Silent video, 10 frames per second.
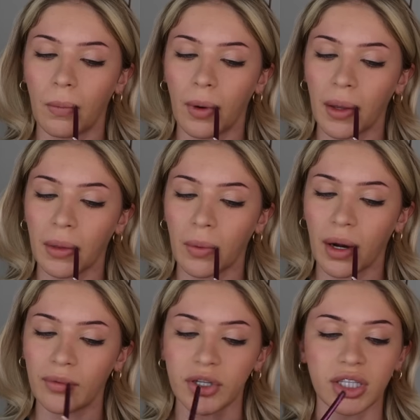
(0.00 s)
with
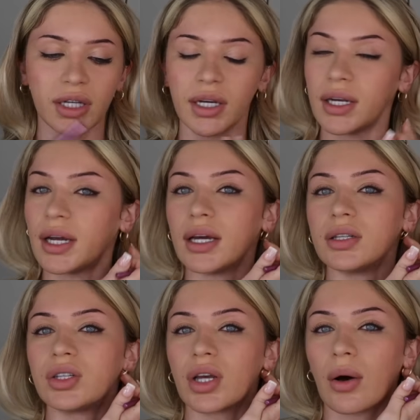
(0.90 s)
whatever she
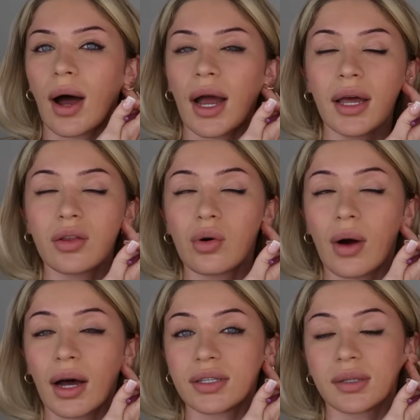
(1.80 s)
needed. So I had the whole
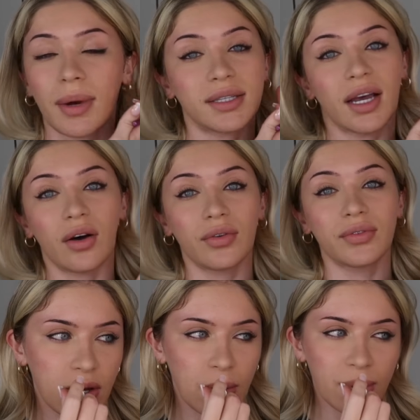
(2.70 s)
house to myself.
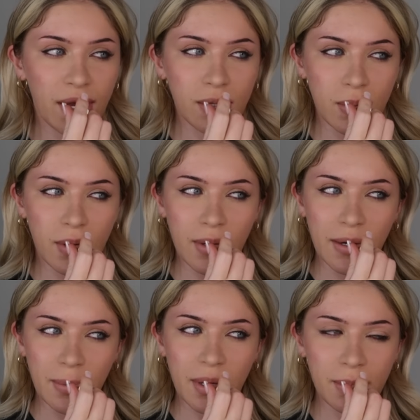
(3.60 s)
So fast
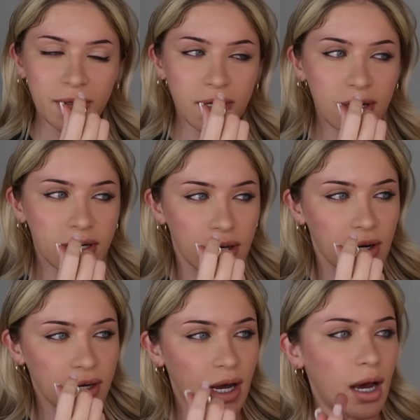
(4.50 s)
forward, people start
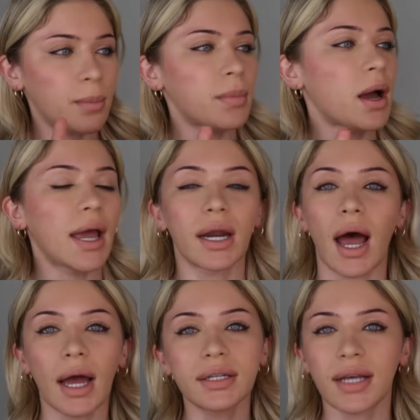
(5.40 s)
showing up and
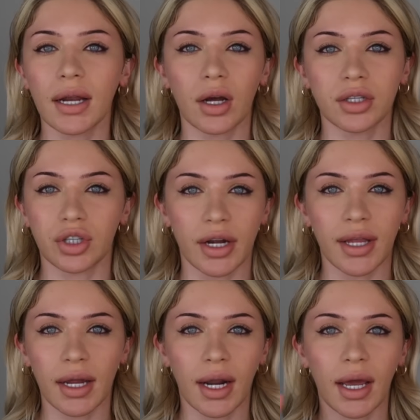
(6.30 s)
I decide not to drink
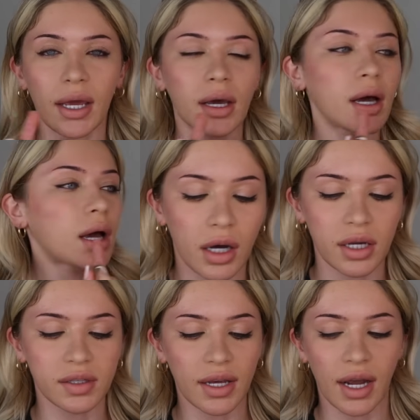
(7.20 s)
that night
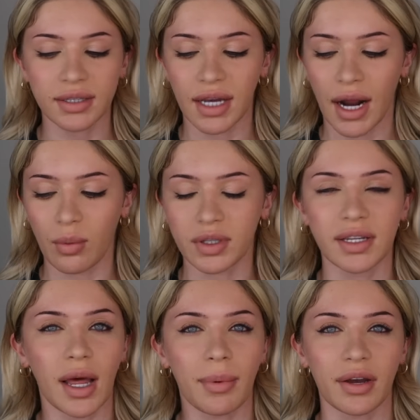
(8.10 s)
because like I said, I
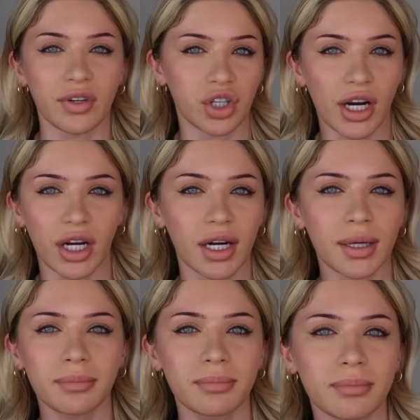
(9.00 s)
wasn't that big of a
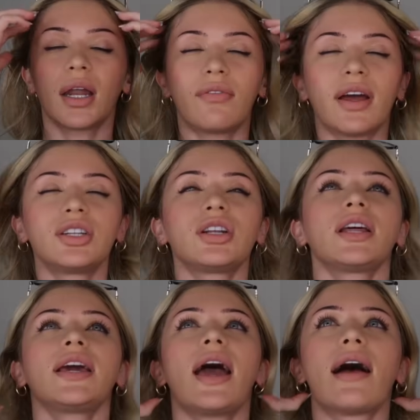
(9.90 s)
drinker. And
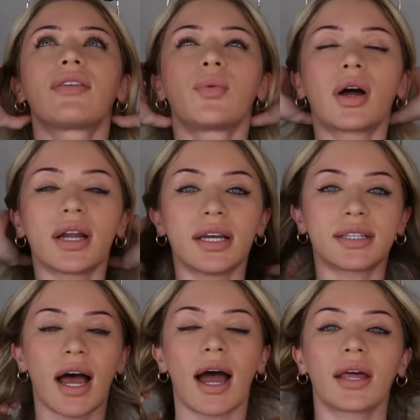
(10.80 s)
eventually everyone
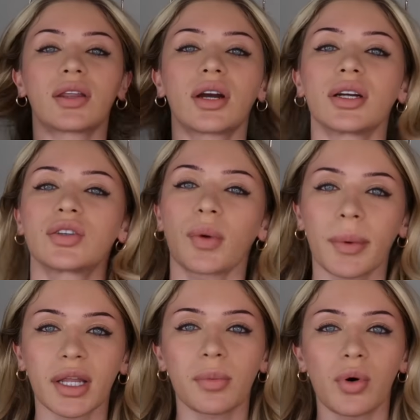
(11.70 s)
is either
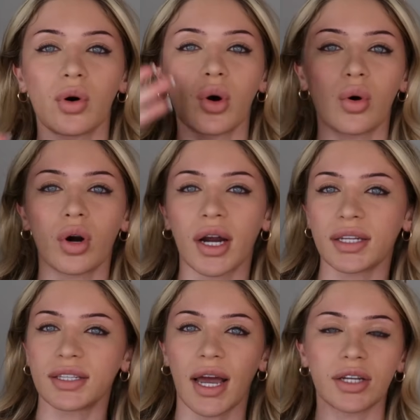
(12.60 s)
swimming in the pool or
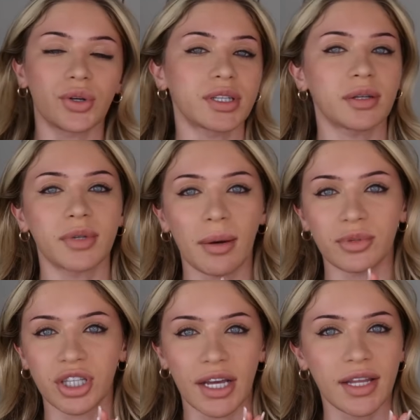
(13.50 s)
inside doing some dumb
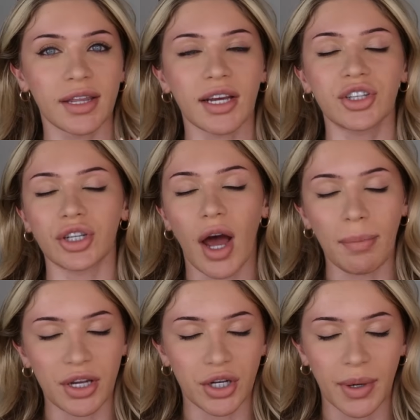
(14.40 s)
shit that they should
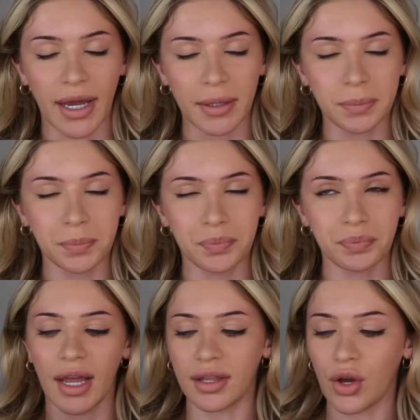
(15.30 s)
not be doing.
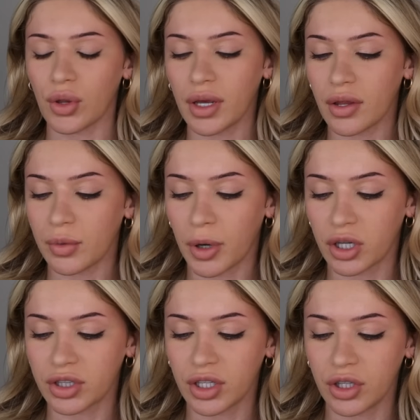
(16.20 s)
And the only other
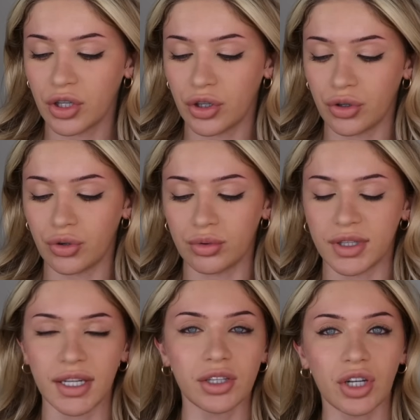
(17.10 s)
person who
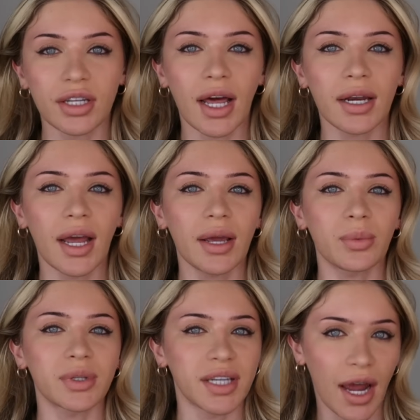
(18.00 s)
didn't drink that night
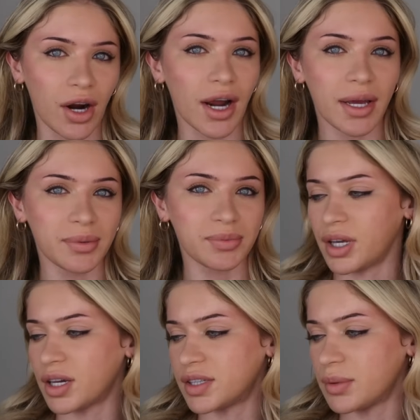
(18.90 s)
was Garrett
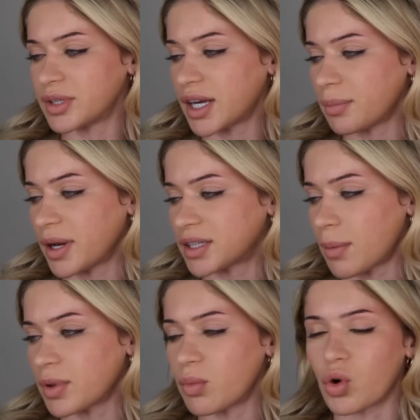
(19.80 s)
because he was getting picked
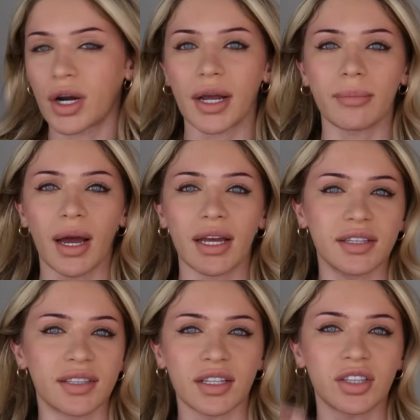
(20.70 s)
up in the morning by
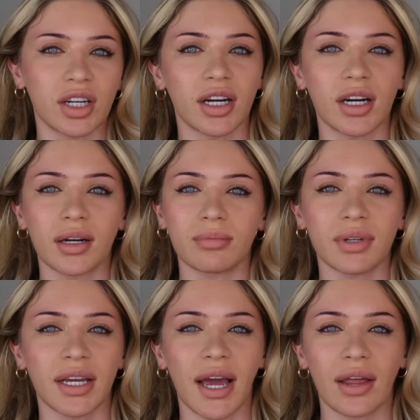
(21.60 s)
his sister.
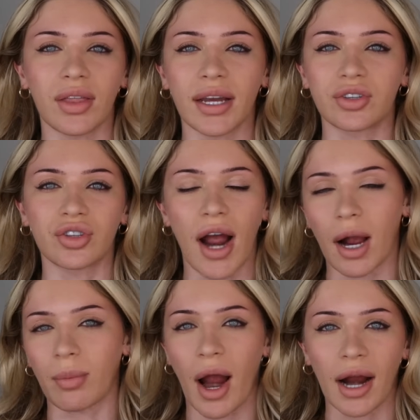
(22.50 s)
He had like
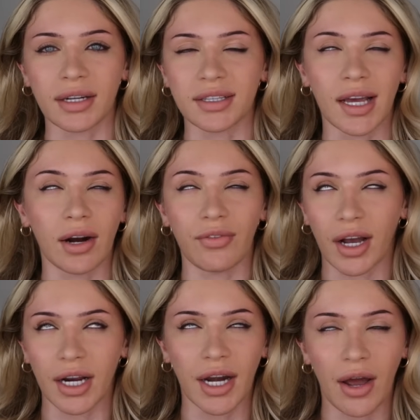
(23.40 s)
track practice. I don't
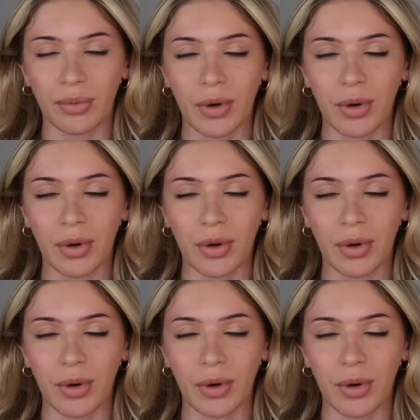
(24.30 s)
fucking know.